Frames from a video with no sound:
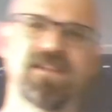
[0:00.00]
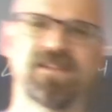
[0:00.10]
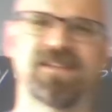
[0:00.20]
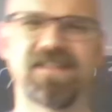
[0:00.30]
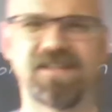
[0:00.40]

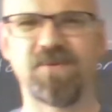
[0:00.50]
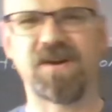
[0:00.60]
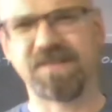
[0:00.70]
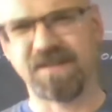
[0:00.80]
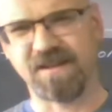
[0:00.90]
he
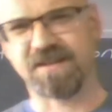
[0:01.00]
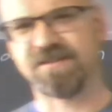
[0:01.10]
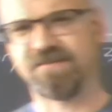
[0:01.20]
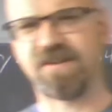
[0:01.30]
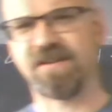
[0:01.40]
won the
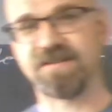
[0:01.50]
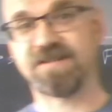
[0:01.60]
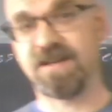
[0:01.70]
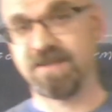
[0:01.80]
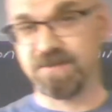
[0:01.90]
election fairly
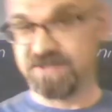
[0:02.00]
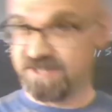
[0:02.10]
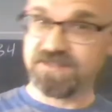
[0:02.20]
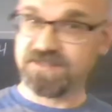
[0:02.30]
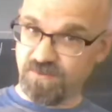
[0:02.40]
soundly, but she
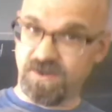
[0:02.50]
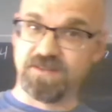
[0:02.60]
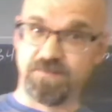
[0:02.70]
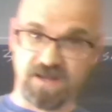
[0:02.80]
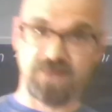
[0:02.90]
actually
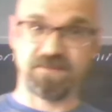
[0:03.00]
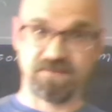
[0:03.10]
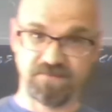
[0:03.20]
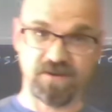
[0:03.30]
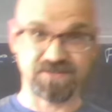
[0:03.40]
won the
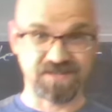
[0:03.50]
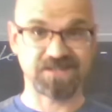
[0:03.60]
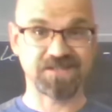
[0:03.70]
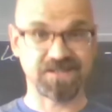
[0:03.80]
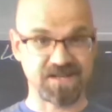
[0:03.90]
popular vote. She
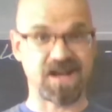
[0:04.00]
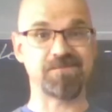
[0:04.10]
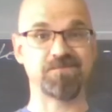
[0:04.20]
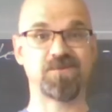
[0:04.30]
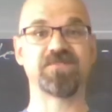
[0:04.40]
actually got
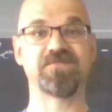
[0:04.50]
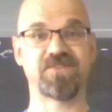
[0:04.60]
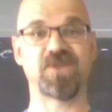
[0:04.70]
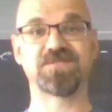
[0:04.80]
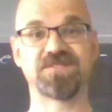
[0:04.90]
more
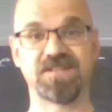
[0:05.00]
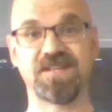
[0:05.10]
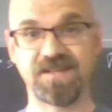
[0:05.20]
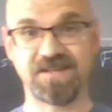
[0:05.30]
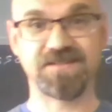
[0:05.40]
votes than
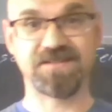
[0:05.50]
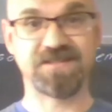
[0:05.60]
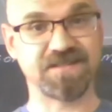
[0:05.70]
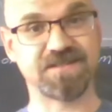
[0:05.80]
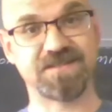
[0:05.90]
he did.
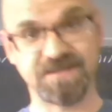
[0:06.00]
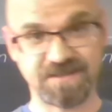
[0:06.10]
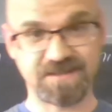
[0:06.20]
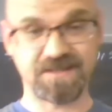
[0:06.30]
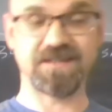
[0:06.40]
She just didn't
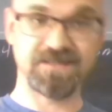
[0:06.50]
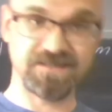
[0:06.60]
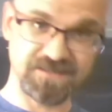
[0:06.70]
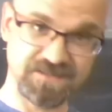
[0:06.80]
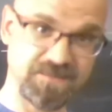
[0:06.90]
get
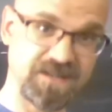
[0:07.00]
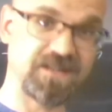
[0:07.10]
as many